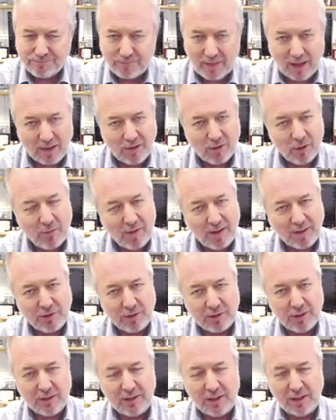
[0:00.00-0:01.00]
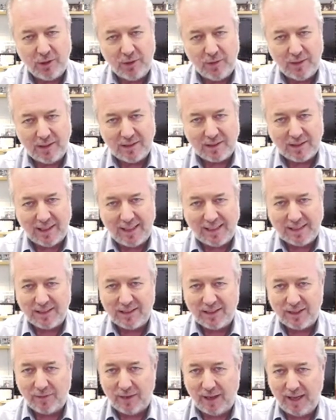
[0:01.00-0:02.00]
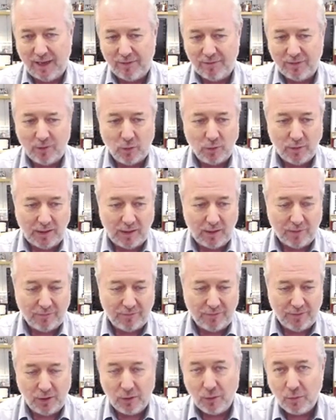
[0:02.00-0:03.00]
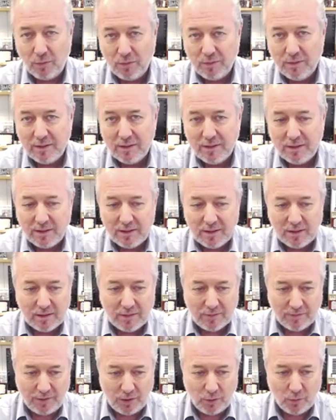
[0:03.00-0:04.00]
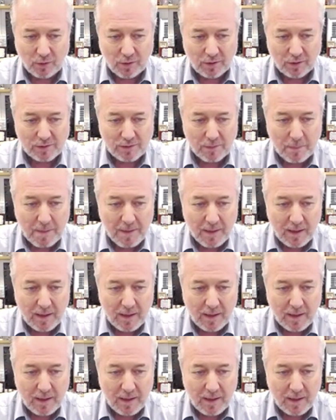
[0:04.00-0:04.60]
I don't know if I should continue these classes if I have only a few viewers.